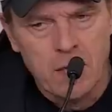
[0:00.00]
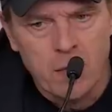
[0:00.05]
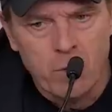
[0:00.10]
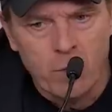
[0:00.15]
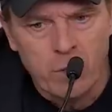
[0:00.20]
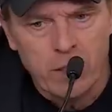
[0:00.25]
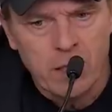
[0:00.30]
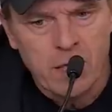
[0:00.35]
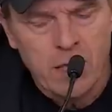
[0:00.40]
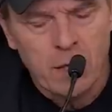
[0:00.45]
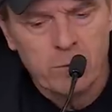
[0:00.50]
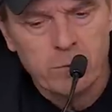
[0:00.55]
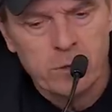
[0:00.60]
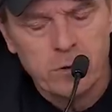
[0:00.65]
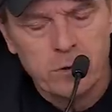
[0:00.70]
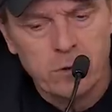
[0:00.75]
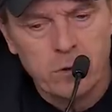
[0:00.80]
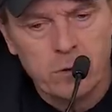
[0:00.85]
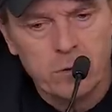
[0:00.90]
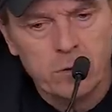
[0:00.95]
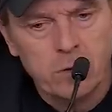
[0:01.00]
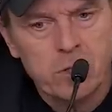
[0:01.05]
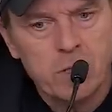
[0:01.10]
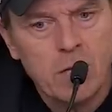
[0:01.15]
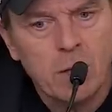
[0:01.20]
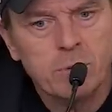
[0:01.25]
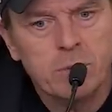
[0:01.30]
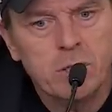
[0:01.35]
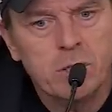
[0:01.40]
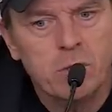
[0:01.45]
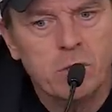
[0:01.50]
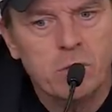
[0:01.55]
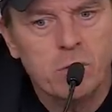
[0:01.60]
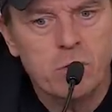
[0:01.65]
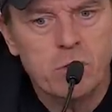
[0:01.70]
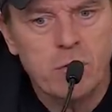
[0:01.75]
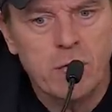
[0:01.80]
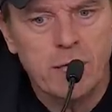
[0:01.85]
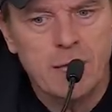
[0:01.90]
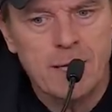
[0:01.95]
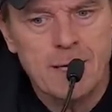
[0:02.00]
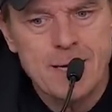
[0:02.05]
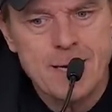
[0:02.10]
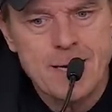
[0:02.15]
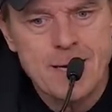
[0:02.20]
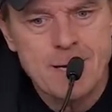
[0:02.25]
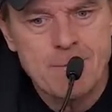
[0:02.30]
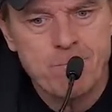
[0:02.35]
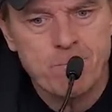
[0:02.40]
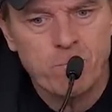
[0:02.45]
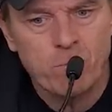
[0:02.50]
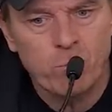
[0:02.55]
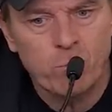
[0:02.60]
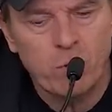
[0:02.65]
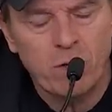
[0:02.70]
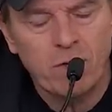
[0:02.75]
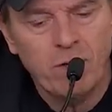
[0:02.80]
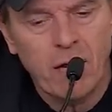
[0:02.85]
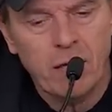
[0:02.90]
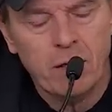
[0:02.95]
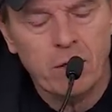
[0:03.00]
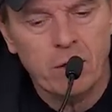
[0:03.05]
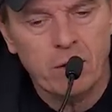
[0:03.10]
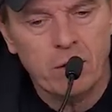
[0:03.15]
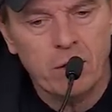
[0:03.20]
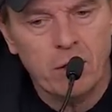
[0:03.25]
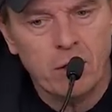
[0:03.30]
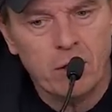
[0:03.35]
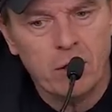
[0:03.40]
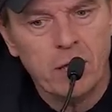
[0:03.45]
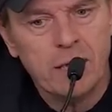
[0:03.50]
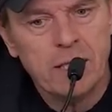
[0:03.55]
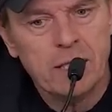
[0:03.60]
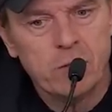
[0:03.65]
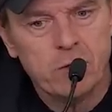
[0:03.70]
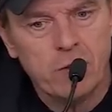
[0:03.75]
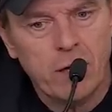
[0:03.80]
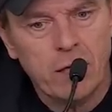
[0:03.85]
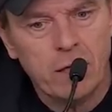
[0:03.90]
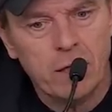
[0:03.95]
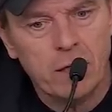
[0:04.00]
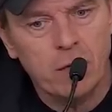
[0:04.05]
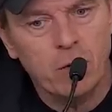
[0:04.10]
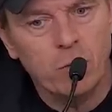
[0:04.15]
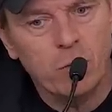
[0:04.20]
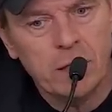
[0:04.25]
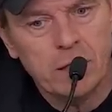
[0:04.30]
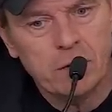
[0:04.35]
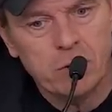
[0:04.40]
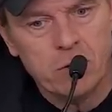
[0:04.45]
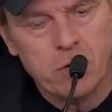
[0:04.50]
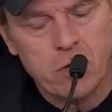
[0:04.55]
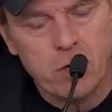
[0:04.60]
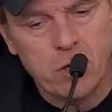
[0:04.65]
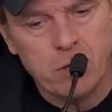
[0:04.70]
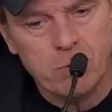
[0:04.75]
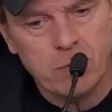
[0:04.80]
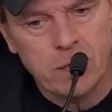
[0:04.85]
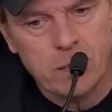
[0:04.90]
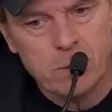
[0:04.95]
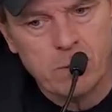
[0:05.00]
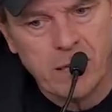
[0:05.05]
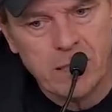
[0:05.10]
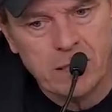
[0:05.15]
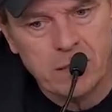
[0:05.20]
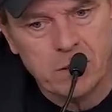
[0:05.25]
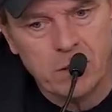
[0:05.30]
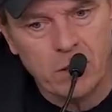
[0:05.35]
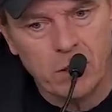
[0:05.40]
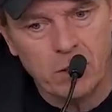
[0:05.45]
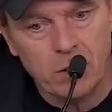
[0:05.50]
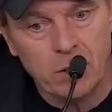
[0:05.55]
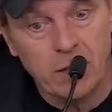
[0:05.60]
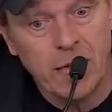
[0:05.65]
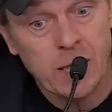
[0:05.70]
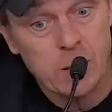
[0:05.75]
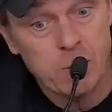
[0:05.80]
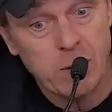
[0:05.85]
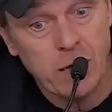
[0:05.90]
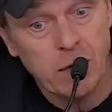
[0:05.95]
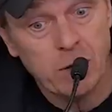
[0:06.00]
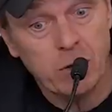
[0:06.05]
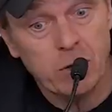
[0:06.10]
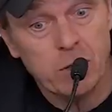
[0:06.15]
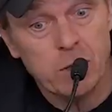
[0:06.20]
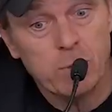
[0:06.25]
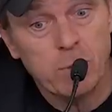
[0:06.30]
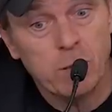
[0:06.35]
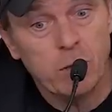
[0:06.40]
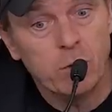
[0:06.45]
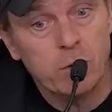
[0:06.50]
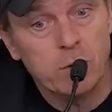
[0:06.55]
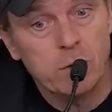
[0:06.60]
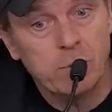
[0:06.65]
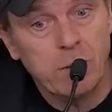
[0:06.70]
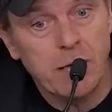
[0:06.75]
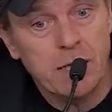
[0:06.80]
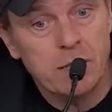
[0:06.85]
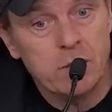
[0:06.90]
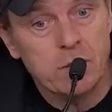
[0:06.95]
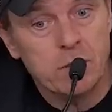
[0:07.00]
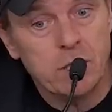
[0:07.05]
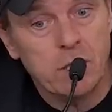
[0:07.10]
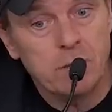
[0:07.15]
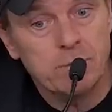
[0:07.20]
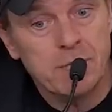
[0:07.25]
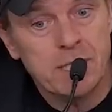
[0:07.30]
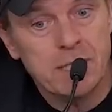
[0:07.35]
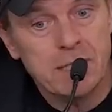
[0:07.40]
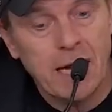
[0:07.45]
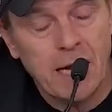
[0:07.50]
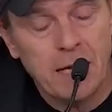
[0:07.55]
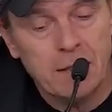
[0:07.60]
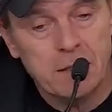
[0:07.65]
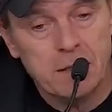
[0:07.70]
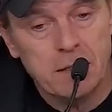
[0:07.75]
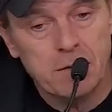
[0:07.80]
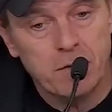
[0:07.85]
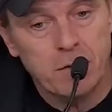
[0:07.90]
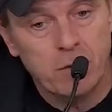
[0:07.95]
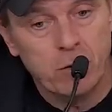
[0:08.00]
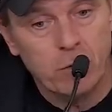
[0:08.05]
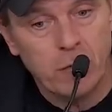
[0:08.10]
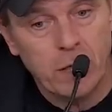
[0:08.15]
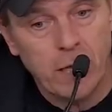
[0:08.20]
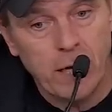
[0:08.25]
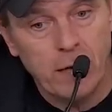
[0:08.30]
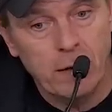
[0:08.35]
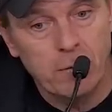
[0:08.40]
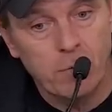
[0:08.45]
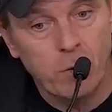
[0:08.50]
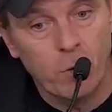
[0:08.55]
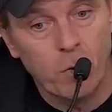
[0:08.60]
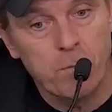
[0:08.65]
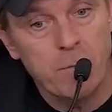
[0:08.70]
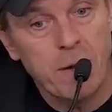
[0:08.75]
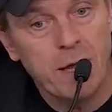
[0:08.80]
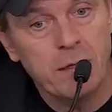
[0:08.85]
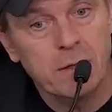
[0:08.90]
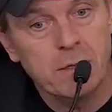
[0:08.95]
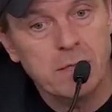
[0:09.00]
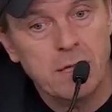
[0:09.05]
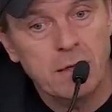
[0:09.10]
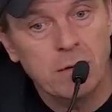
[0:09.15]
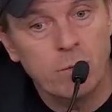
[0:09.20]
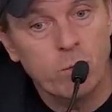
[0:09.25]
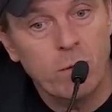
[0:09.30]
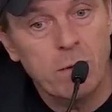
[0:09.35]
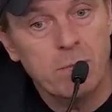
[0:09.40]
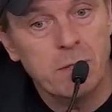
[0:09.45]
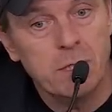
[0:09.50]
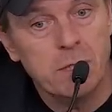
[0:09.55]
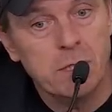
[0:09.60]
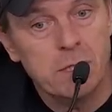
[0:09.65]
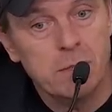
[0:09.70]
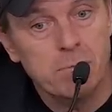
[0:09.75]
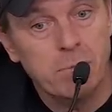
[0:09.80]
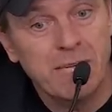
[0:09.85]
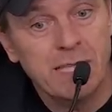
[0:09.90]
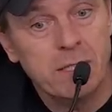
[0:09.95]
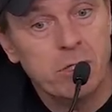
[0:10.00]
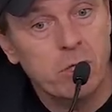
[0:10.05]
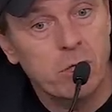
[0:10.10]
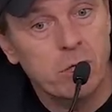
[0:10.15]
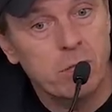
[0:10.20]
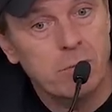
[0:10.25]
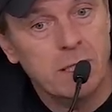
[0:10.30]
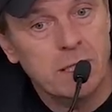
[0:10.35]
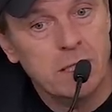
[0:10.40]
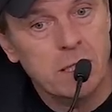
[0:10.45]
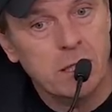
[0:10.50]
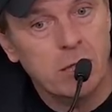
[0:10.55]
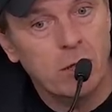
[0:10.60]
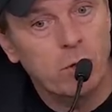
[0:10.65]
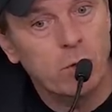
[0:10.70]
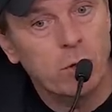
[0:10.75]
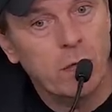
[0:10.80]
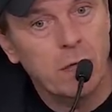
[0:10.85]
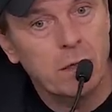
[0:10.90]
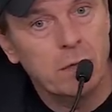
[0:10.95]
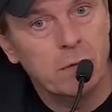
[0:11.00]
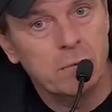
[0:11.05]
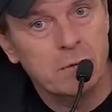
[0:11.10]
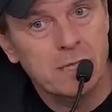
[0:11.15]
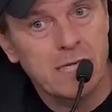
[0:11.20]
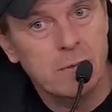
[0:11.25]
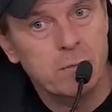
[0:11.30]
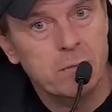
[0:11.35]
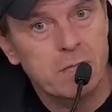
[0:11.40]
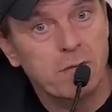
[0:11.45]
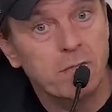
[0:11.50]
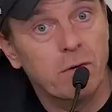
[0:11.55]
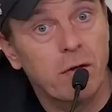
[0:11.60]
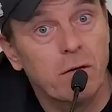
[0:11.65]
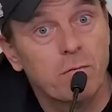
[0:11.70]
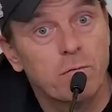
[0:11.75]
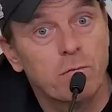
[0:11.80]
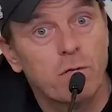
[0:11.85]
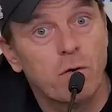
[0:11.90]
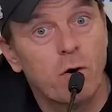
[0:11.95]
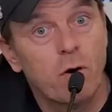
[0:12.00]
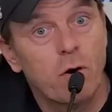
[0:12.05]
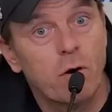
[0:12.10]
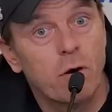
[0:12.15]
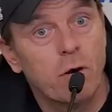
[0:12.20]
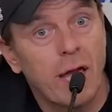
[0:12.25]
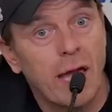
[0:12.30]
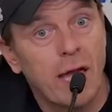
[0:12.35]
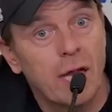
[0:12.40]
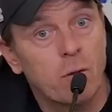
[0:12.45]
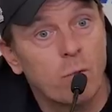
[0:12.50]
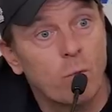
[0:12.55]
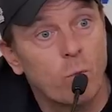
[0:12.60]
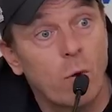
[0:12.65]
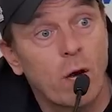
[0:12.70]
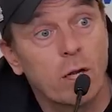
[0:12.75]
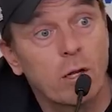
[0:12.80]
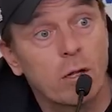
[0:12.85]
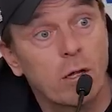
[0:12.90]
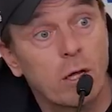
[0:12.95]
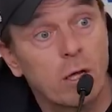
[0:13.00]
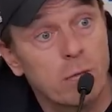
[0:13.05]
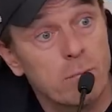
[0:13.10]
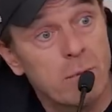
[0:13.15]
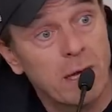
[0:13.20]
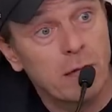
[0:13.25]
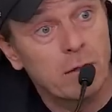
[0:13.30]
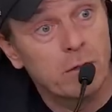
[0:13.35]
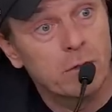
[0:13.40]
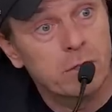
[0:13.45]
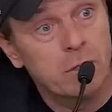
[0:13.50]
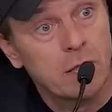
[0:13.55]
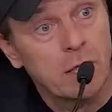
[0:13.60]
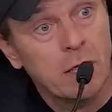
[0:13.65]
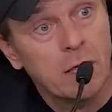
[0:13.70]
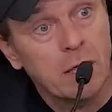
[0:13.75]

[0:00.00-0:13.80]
When it comes to substitution, um, we've had a clear strategy going into tournaments based on experience, but also based on some stats. If you look at both men's and women's big tournaments, and you look at teams that have gone far and won a lot of medals.